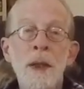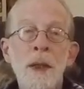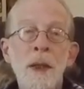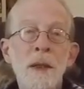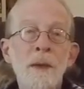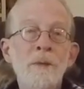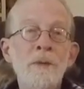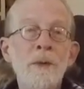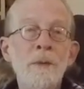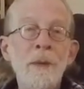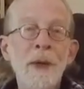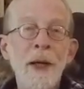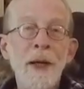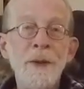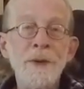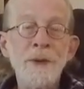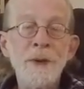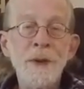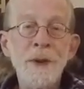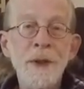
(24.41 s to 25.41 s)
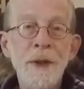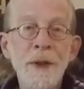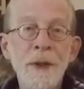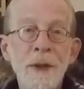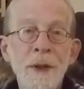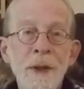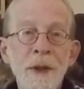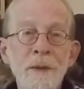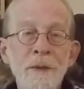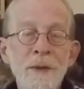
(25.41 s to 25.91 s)
of the magic
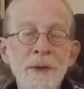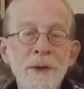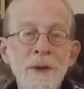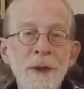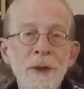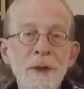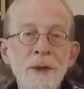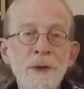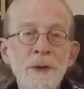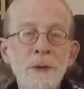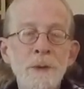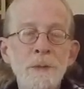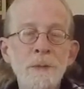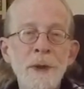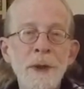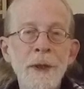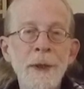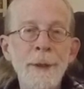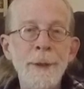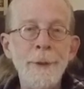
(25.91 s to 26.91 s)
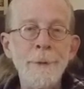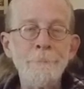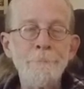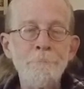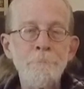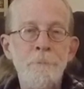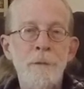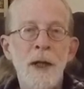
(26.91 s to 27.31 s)
of essential meaning,